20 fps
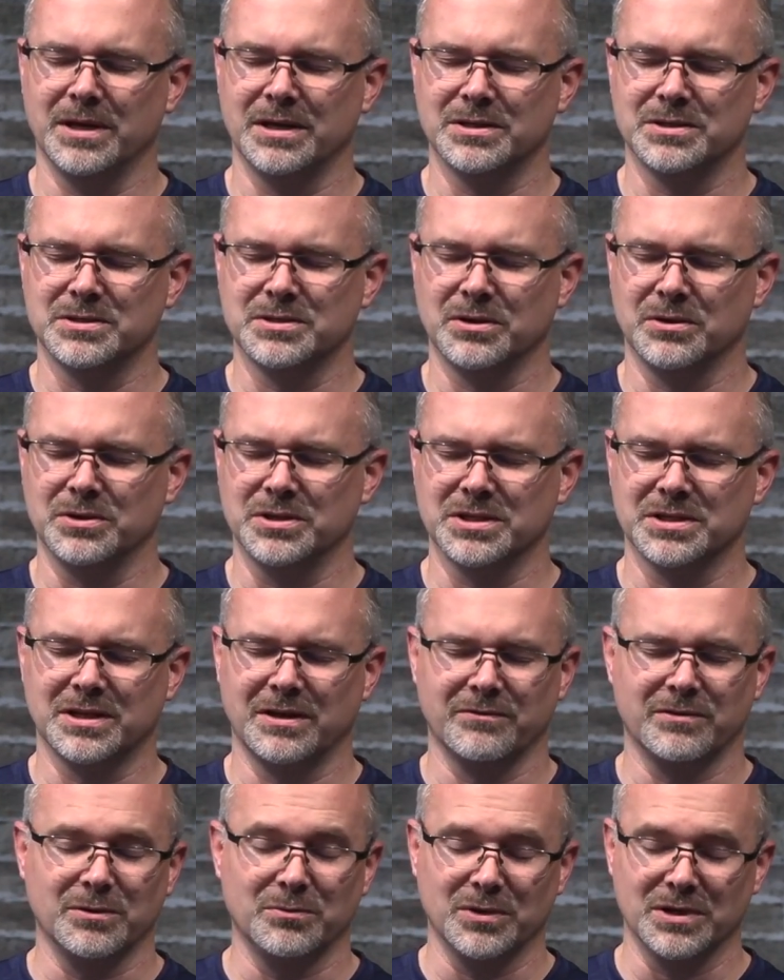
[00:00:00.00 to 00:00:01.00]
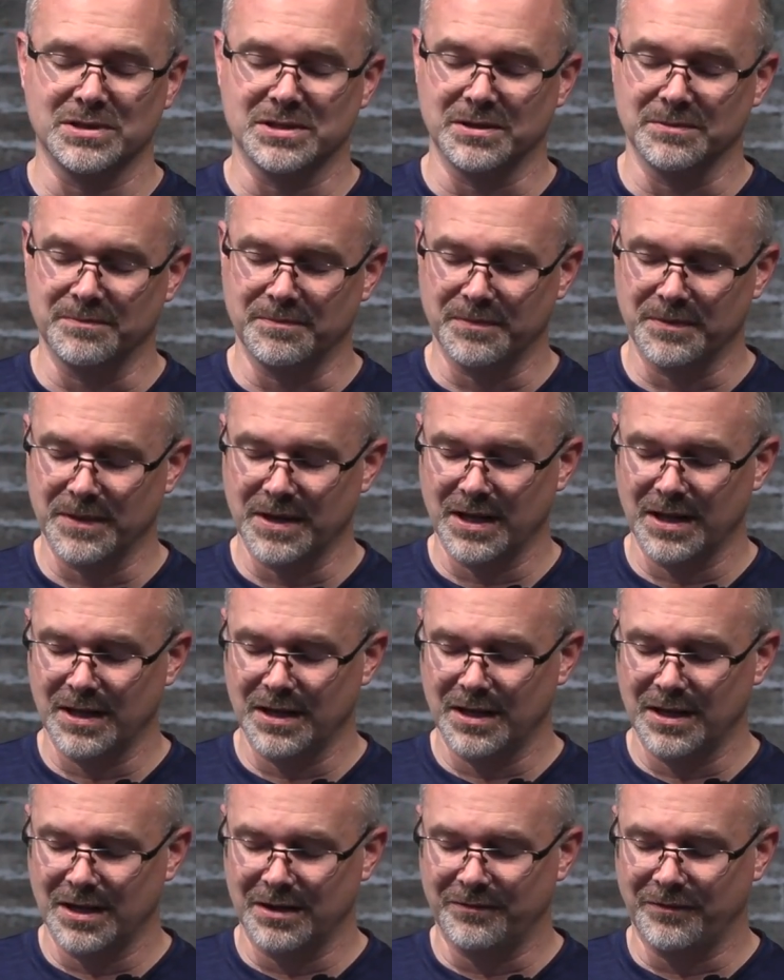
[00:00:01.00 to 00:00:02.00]
And so just give them wisdom.
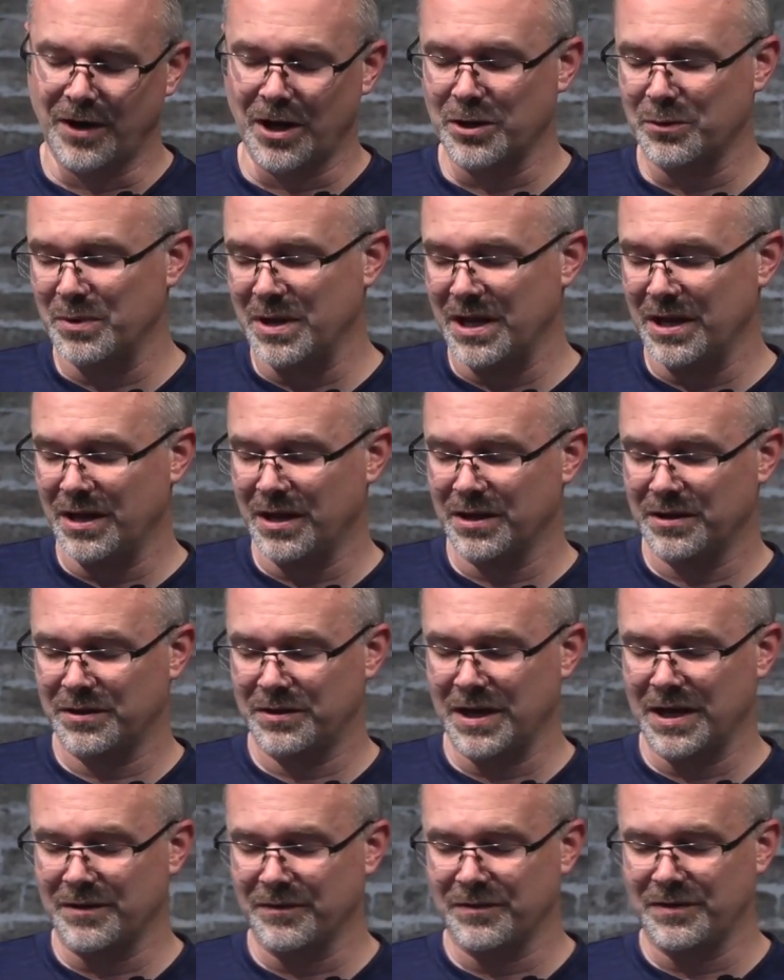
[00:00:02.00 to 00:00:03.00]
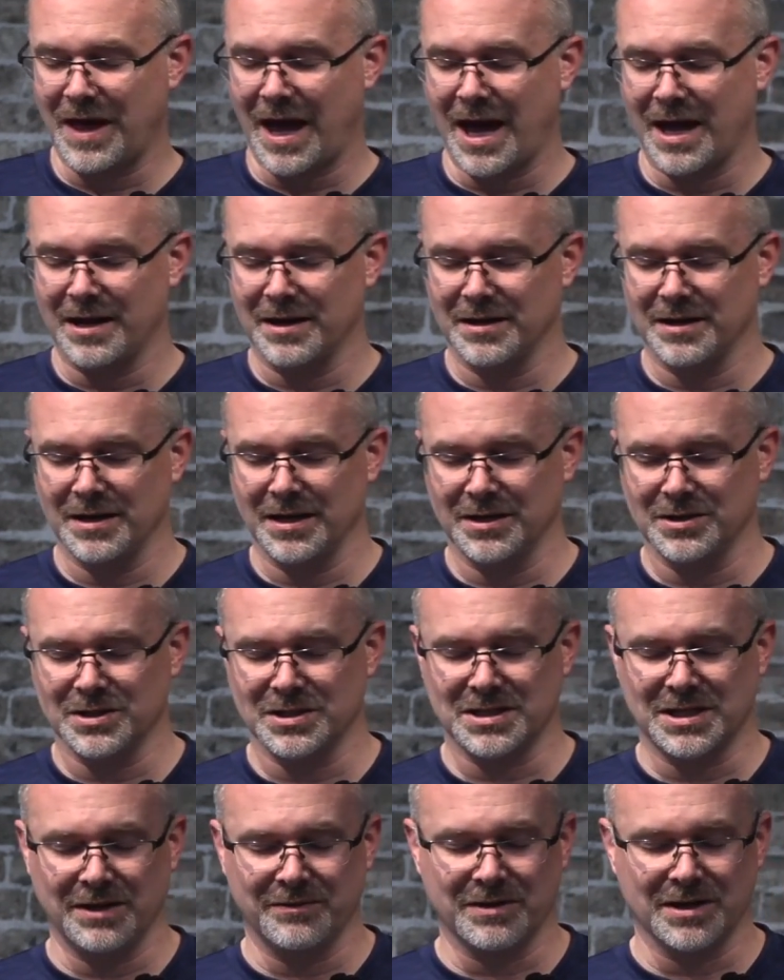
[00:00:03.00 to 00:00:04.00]
And Father, we think of that
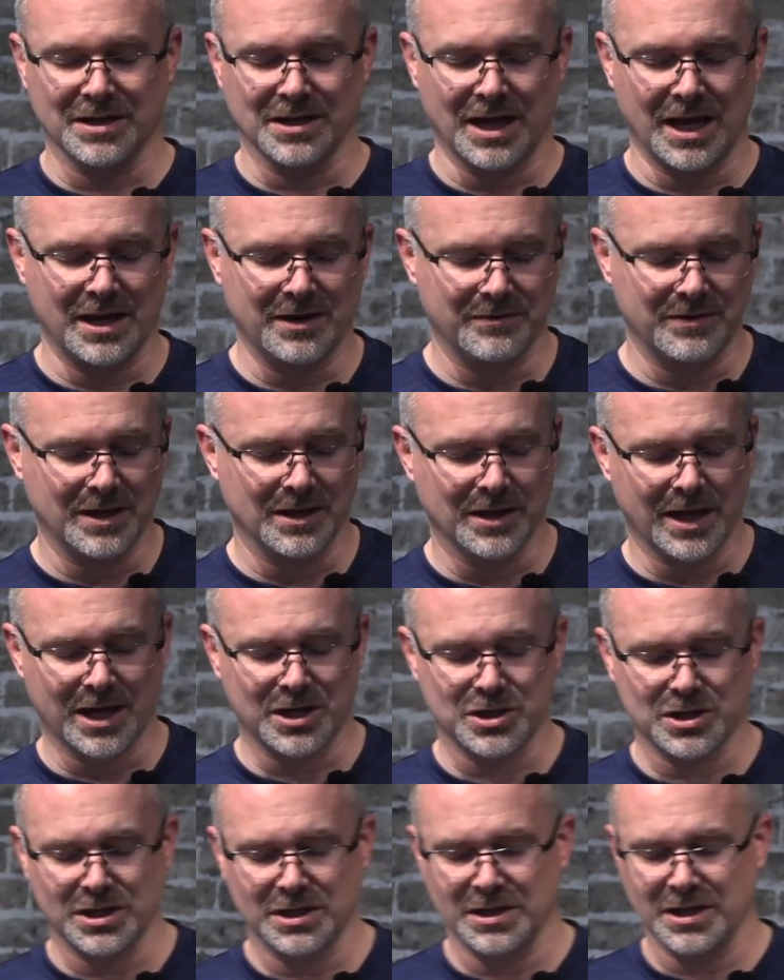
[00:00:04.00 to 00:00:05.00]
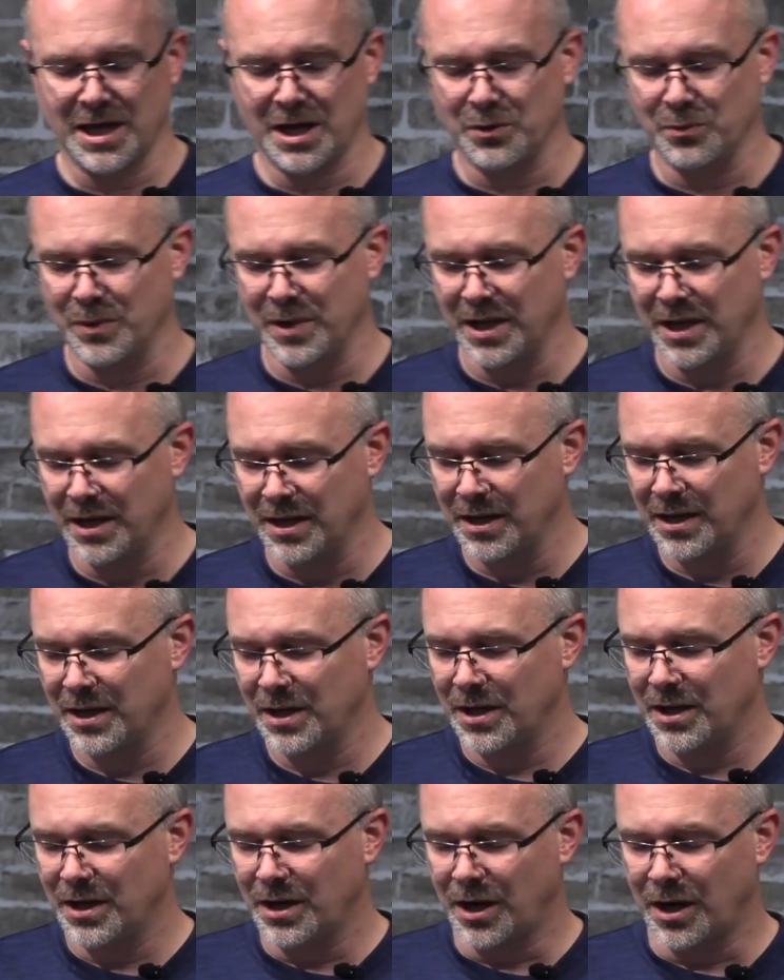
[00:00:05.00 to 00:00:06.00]
just even in light of the election that we
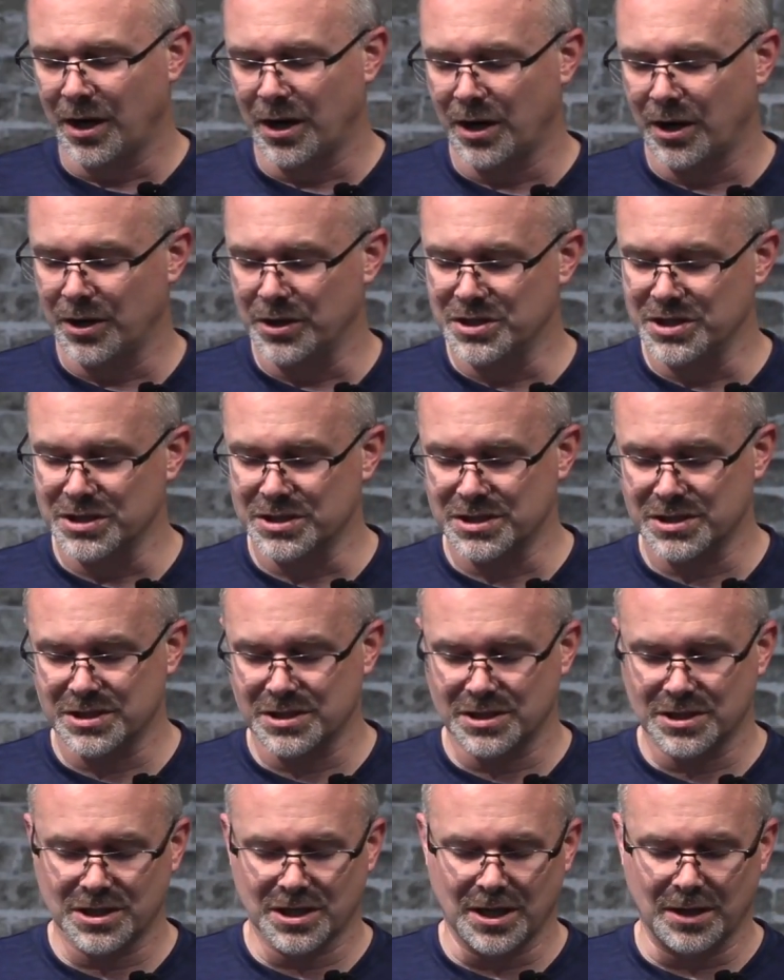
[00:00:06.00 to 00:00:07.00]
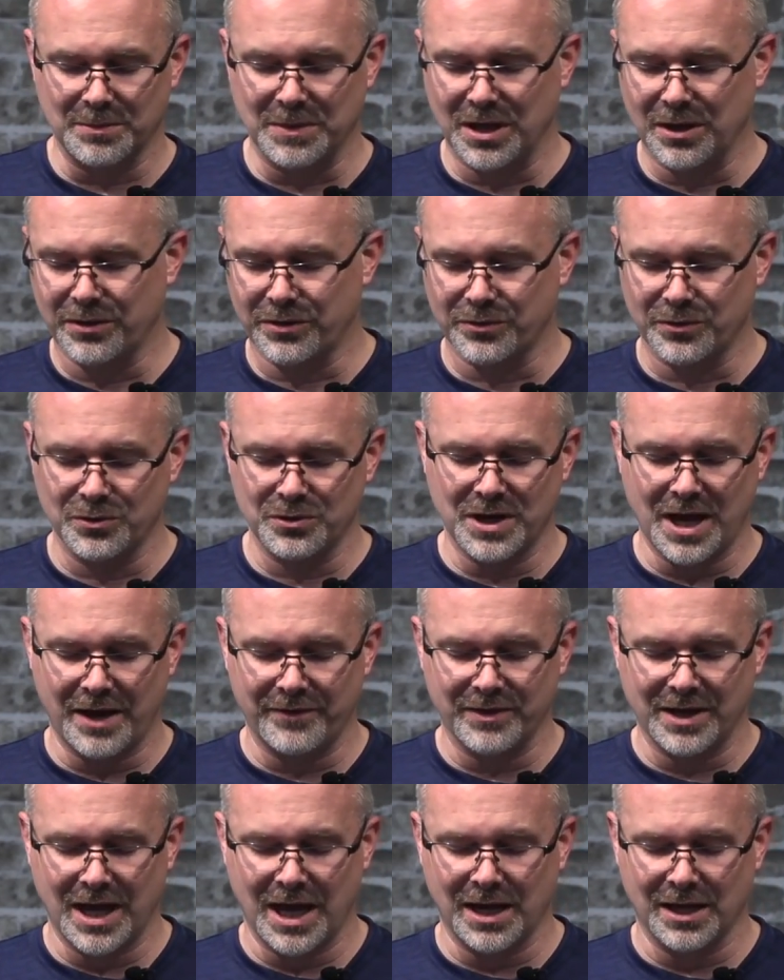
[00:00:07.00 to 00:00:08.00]
are just coming through
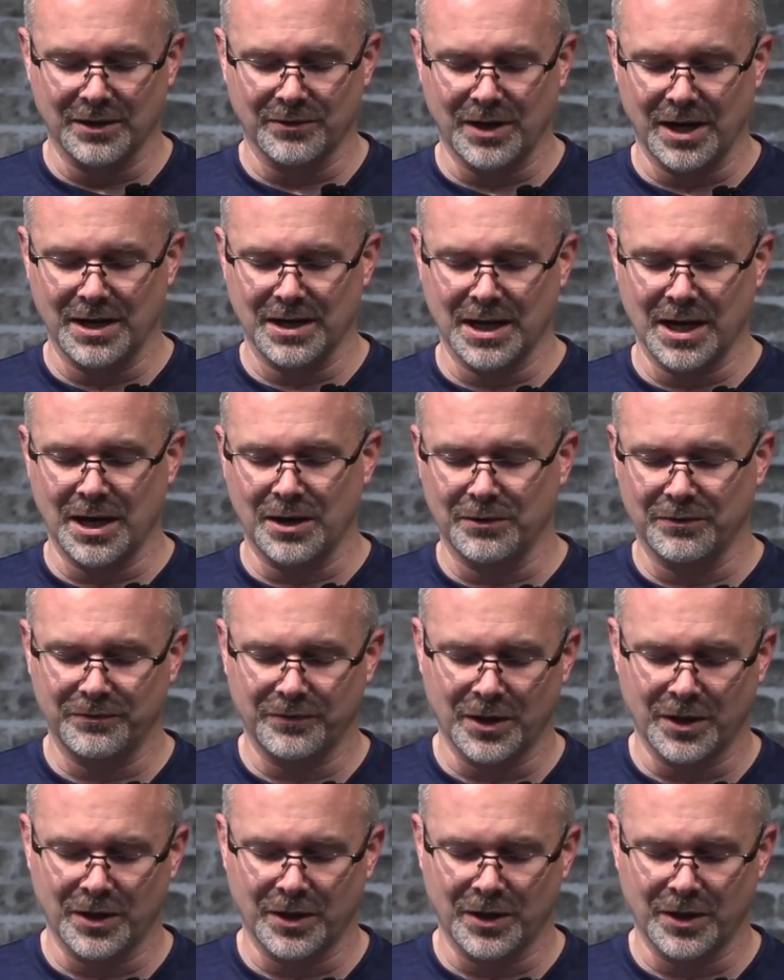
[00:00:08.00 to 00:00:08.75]
navigating right now.